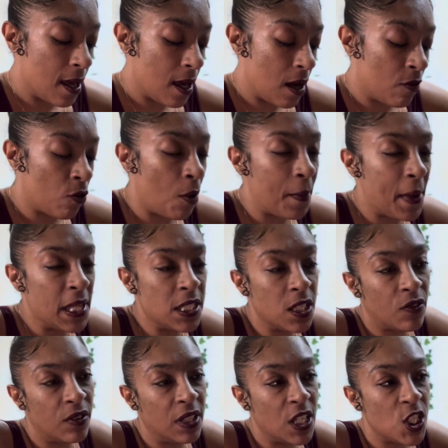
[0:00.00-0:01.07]
romantic
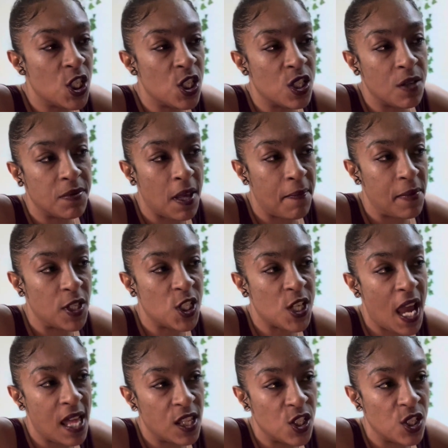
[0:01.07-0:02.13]
relationships have been
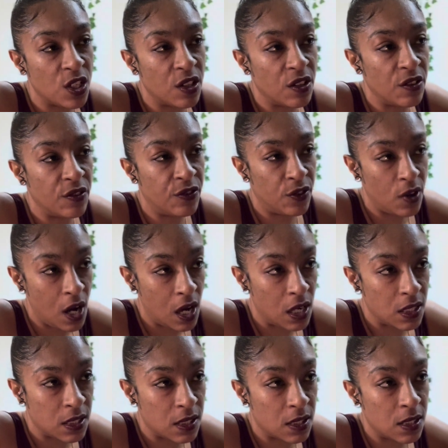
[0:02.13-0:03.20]
challenging for
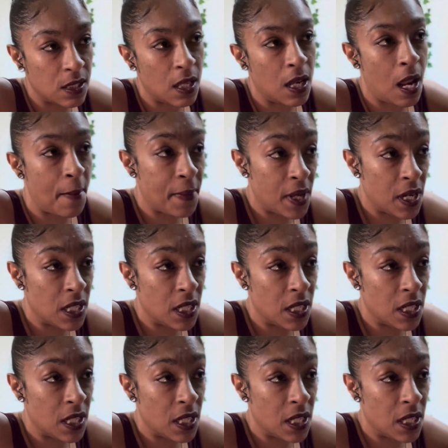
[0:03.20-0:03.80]
us. And I'm going to